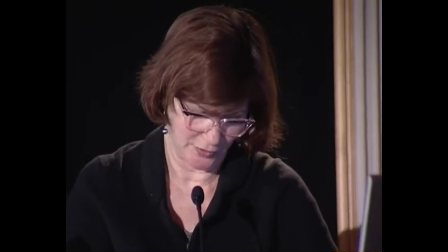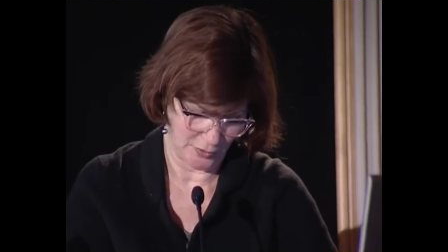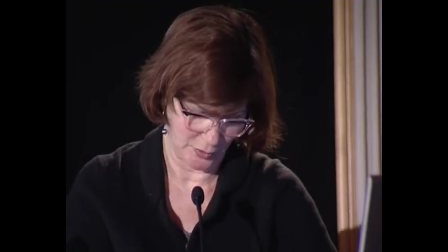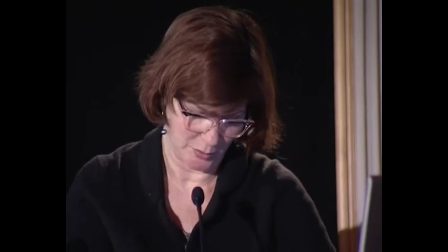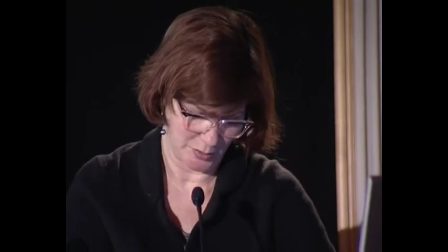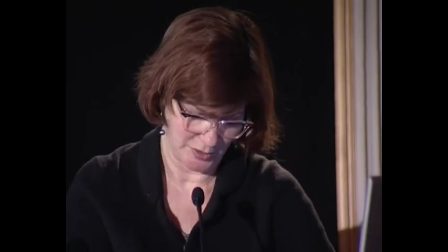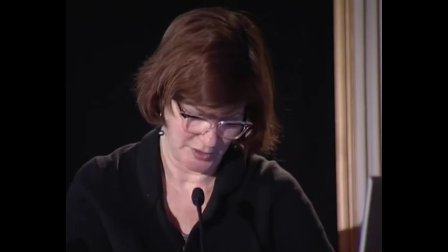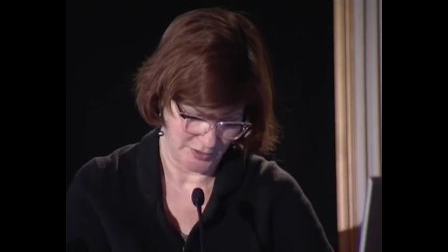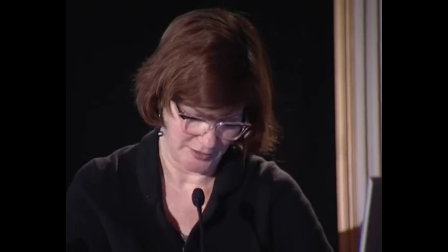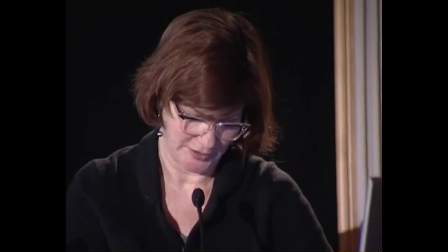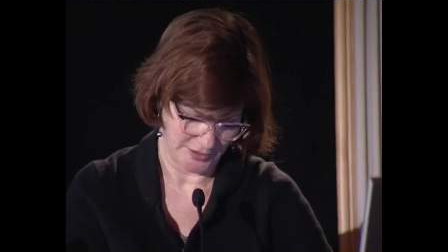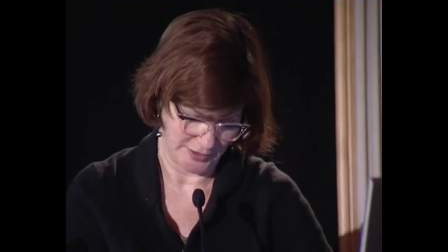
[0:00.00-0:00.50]
for the
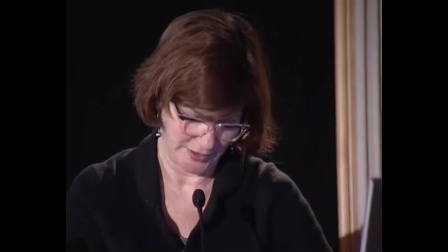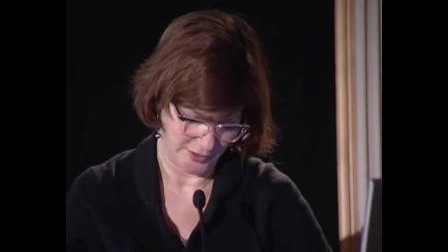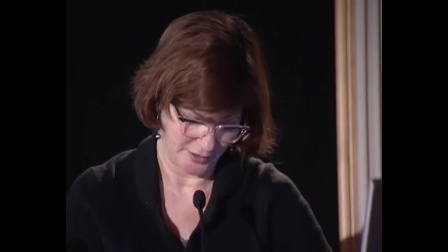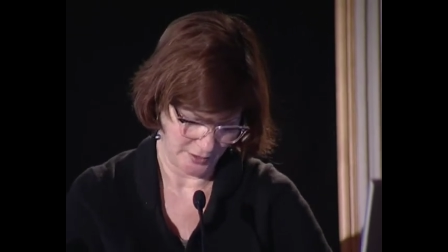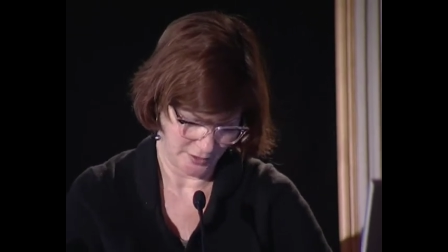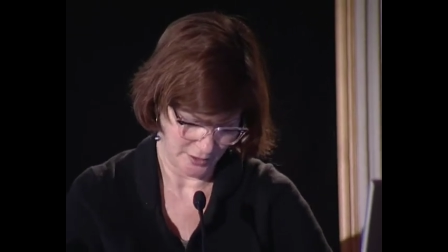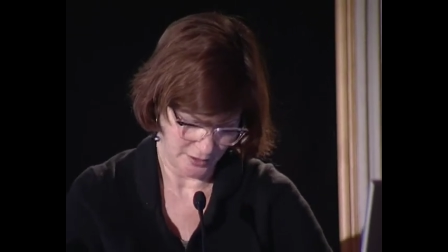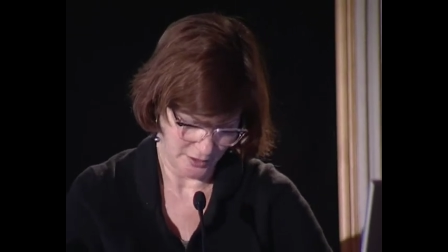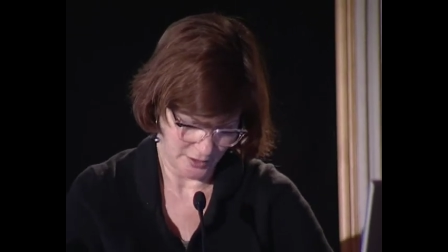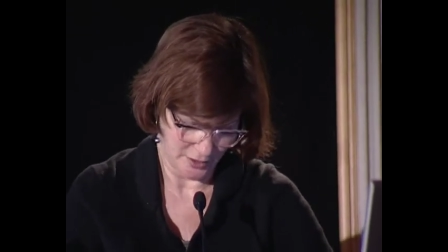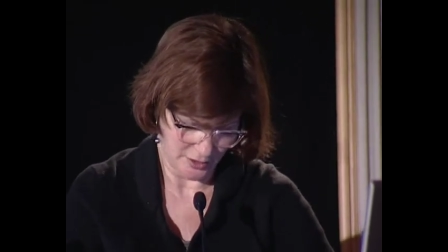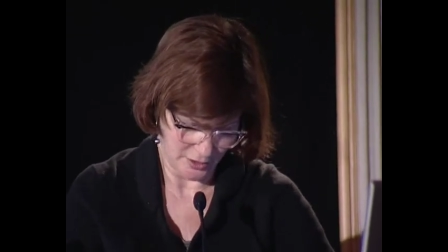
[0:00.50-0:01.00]

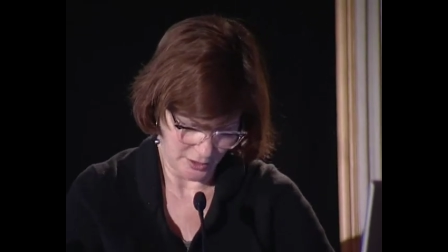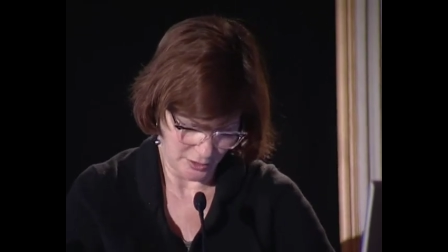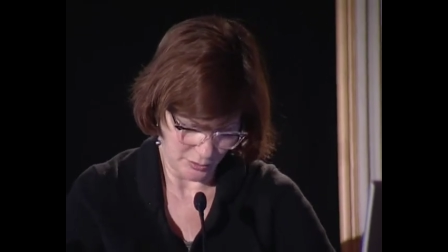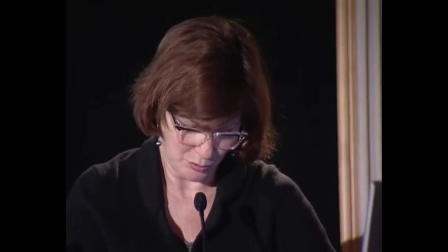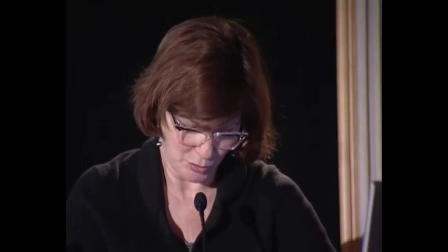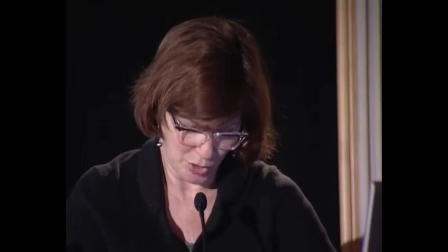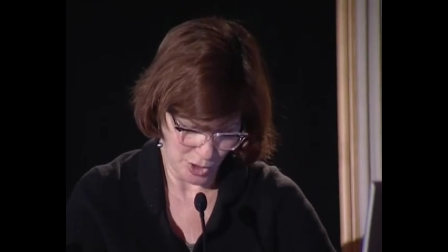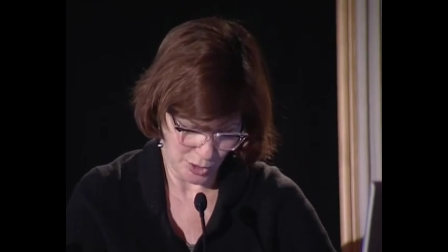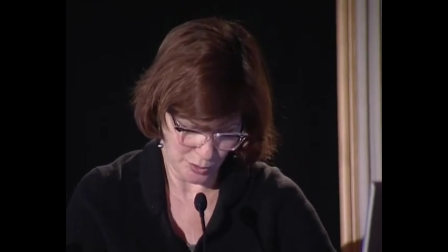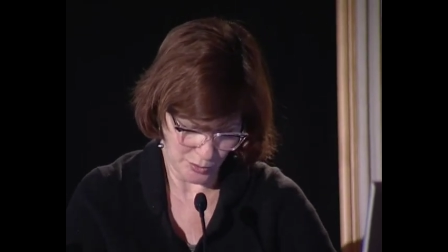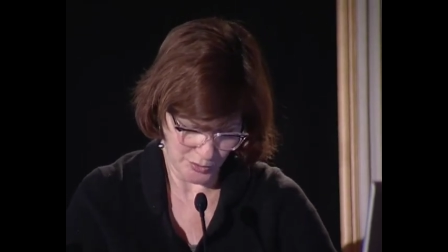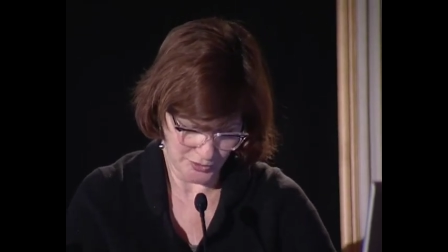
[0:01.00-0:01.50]
building,
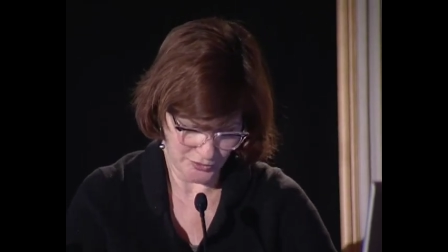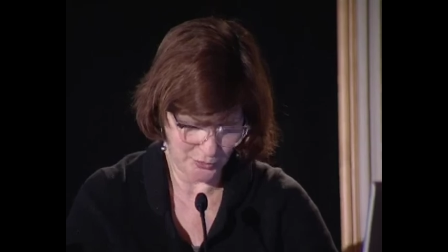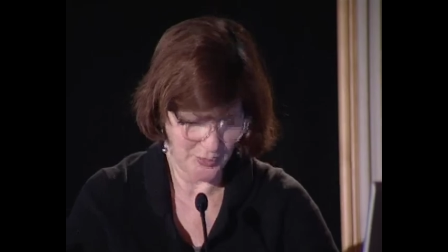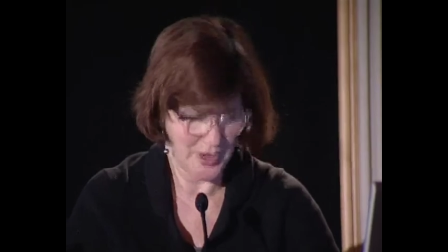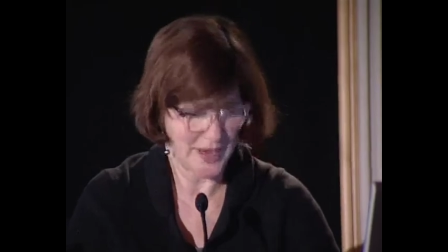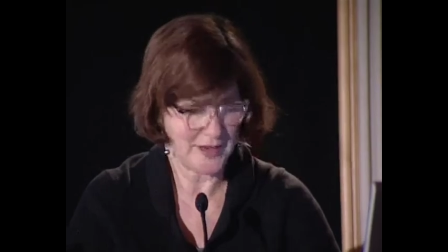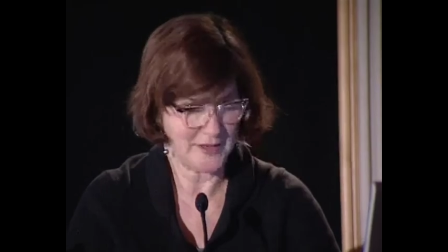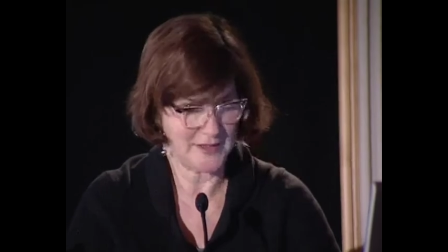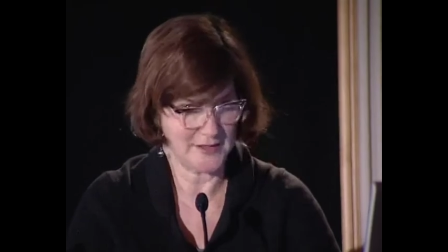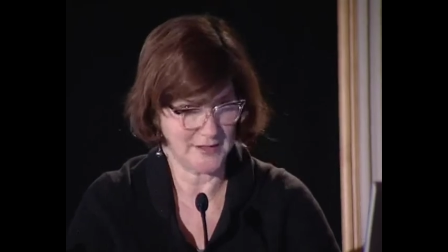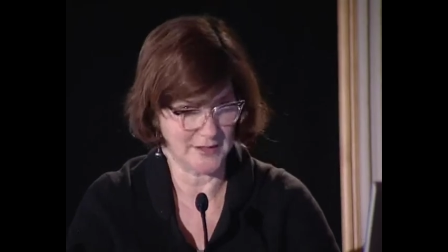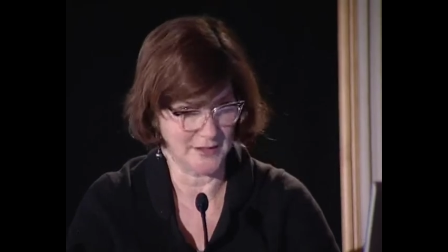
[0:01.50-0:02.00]
Moore was
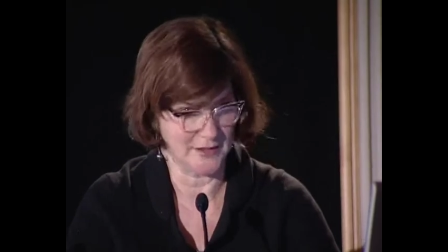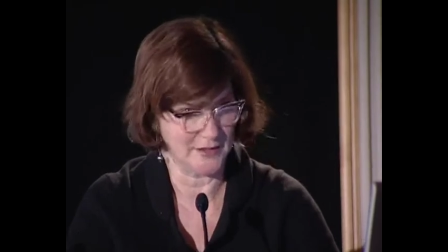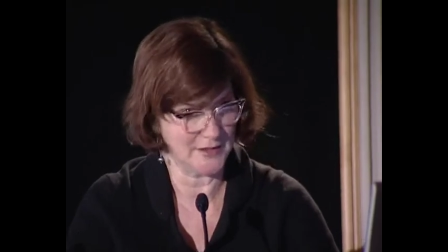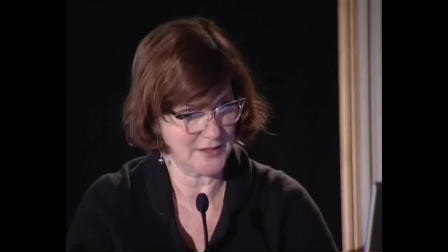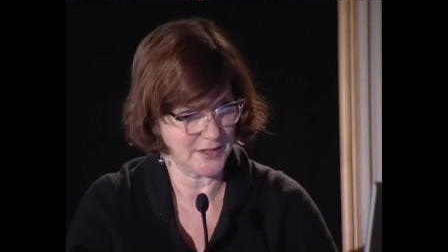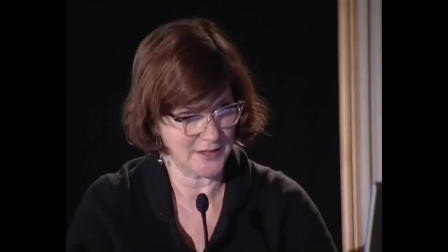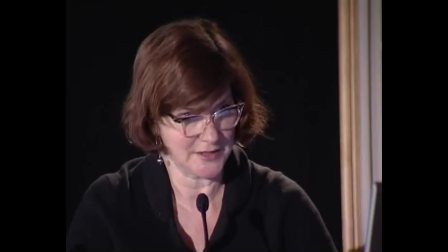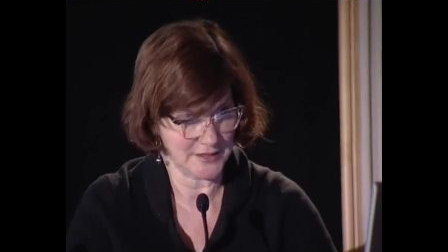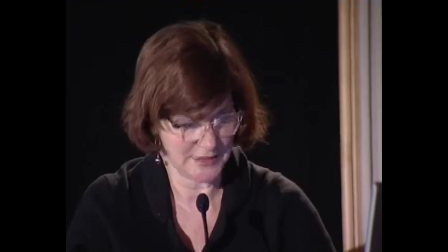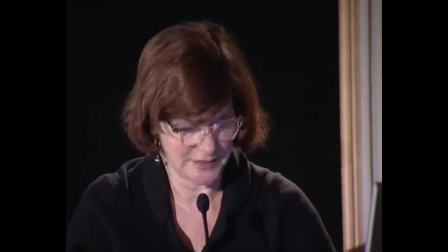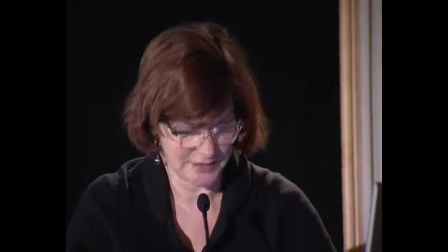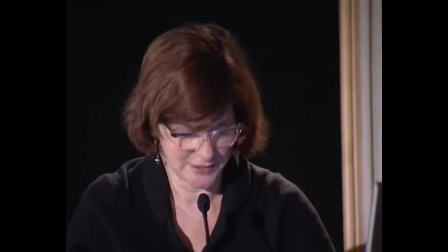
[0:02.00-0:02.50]
reticent
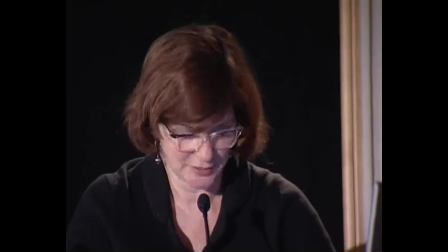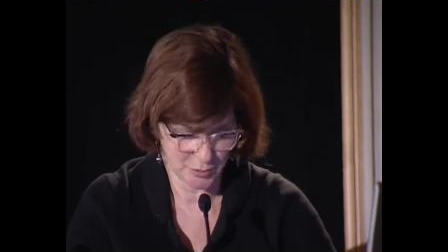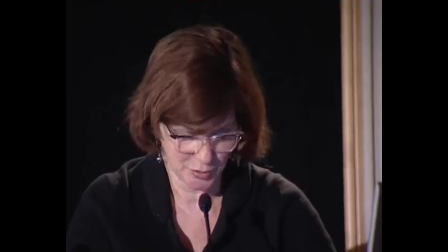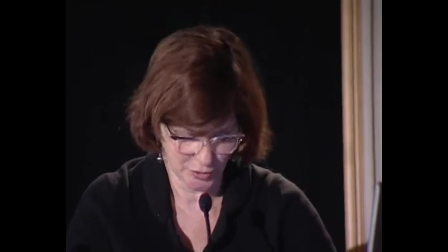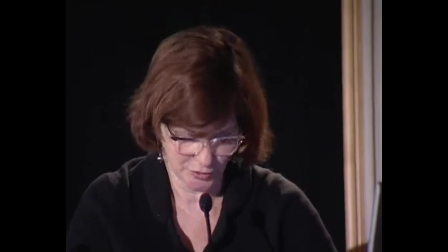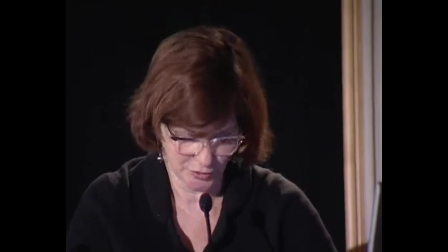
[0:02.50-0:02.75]
and needed